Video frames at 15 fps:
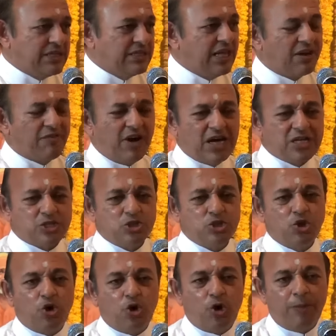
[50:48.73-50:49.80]
there was
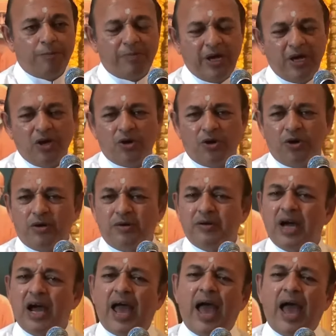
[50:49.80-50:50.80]
no pillow,